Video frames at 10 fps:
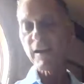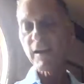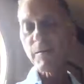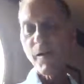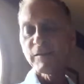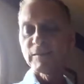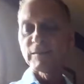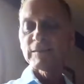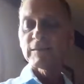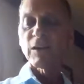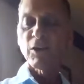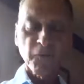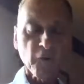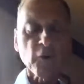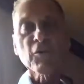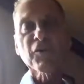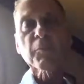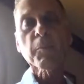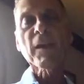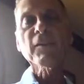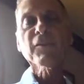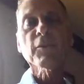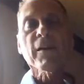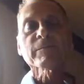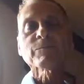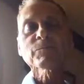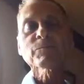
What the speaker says: came, convert your space so that,